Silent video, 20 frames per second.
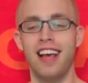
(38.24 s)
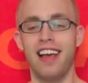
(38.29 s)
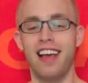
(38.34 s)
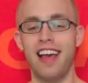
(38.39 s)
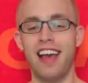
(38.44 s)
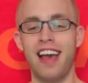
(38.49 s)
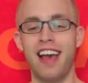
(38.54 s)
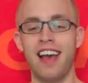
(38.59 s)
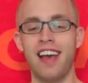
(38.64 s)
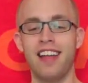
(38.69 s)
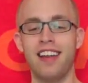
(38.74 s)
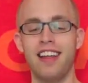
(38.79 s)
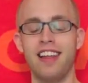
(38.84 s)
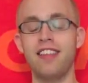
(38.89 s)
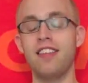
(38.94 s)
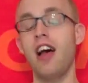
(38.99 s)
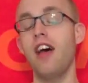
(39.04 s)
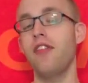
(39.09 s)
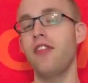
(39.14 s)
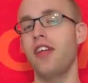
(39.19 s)
And it's
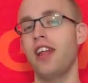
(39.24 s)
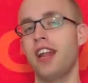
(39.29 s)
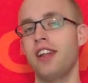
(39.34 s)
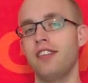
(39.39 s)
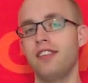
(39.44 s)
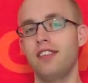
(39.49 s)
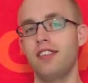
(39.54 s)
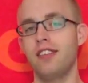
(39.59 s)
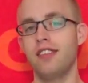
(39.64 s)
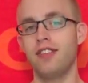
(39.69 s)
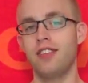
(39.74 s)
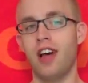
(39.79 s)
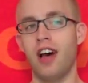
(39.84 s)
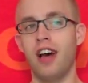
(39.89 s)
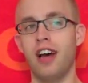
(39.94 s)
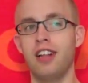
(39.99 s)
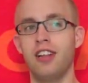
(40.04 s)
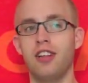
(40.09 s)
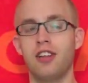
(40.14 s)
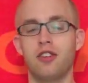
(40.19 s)
not that I
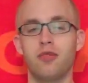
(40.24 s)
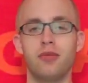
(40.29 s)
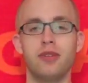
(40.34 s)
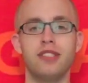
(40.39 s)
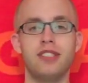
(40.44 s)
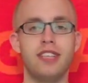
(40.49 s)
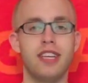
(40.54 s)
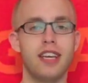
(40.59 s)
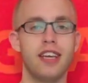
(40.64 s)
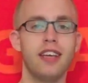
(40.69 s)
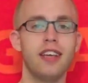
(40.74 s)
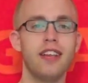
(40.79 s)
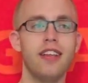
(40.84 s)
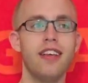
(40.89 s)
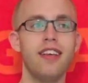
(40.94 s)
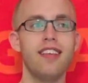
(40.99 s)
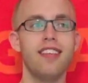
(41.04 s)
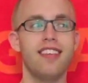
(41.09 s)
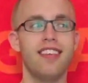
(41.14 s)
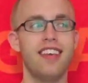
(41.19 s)
thought I looked
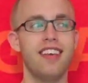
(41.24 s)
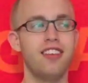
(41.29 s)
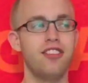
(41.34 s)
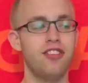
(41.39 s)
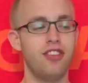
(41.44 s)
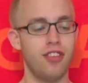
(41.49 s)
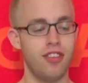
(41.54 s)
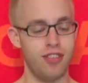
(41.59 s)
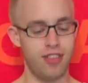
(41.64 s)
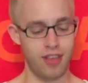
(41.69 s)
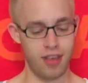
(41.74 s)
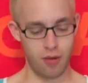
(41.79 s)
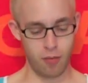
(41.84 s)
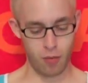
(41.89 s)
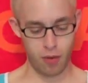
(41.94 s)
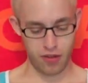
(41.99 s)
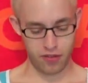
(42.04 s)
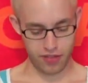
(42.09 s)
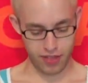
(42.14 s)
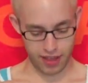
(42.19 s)
ridiculous, it's just that
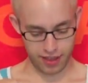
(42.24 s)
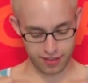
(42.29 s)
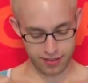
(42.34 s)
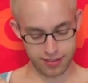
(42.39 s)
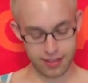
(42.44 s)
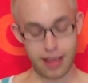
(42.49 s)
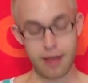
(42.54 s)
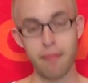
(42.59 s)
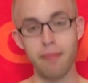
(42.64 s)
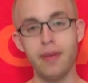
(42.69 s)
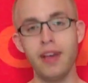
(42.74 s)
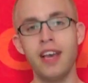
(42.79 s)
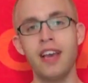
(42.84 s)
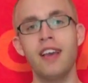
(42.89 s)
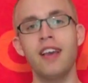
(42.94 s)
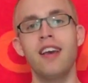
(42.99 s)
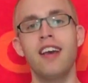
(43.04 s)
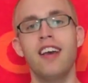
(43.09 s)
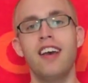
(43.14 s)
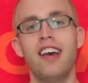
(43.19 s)
what they sent
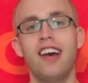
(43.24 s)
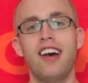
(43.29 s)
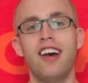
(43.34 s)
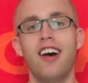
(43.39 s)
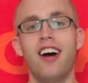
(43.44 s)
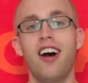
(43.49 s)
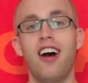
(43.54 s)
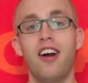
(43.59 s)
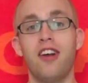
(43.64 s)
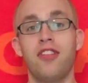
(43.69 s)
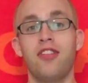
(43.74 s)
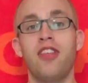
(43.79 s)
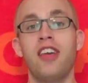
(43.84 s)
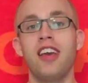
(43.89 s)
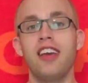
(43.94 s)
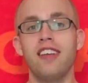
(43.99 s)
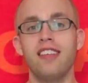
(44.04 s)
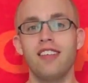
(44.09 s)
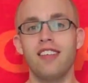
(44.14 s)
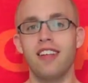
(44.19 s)
me are
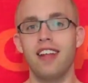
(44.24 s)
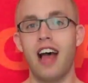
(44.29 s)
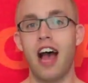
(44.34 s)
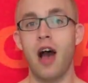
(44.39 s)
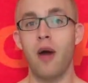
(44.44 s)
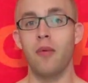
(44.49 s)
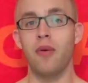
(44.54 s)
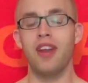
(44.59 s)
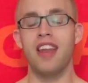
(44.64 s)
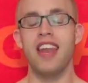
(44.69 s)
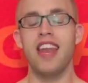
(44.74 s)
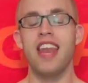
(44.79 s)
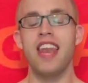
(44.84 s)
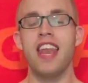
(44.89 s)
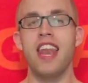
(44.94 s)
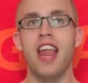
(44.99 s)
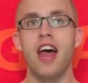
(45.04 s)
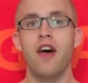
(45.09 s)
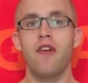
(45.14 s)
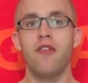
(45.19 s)
things that I would
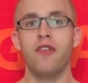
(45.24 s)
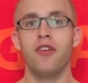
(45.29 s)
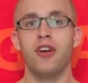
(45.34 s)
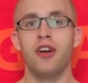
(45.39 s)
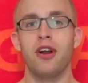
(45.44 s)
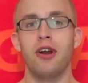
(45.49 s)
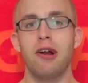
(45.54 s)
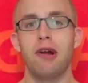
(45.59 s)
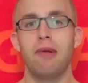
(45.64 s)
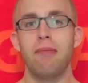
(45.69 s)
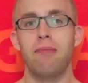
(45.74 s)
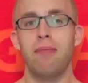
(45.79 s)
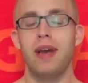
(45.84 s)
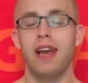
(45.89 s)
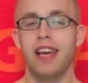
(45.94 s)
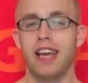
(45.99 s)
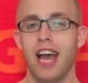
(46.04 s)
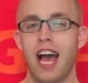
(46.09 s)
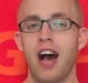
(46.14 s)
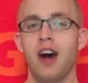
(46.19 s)
never
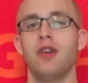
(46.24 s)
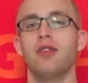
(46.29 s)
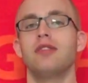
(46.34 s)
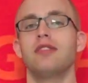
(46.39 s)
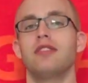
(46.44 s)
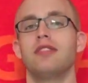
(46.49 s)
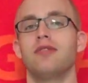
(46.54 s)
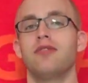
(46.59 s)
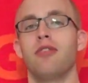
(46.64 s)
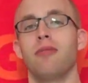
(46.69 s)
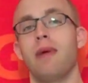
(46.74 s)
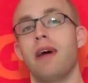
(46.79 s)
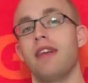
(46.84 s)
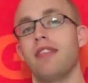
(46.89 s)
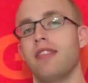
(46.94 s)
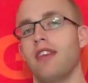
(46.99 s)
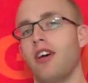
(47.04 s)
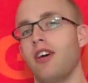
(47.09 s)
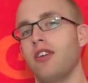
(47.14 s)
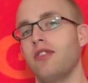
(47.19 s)
pick out for
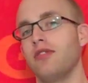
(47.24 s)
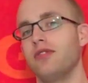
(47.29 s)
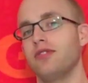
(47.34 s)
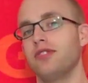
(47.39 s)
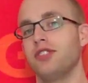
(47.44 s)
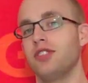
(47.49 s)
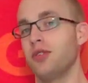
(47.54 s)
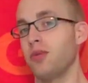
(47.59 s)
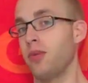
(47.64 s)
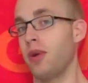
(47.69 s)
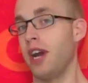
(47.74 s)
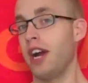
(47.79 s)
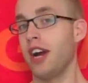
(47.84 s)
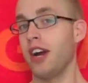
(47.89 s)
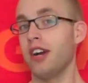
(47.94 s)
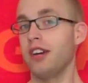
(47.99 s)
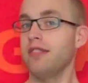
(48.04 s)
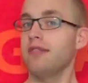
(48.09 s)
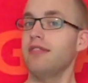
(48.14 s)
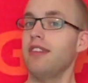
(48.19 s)
myself to
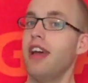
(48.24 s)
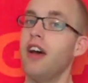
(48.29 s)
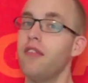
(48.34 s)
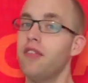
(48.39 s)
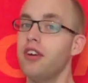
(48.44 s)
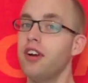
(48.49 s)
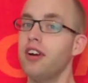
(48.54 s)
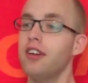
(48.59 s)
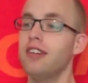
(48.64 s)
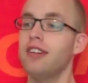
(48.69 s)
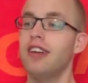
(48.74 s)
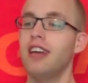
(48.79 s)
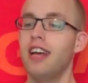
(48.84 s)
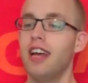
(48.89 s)
wear, ever.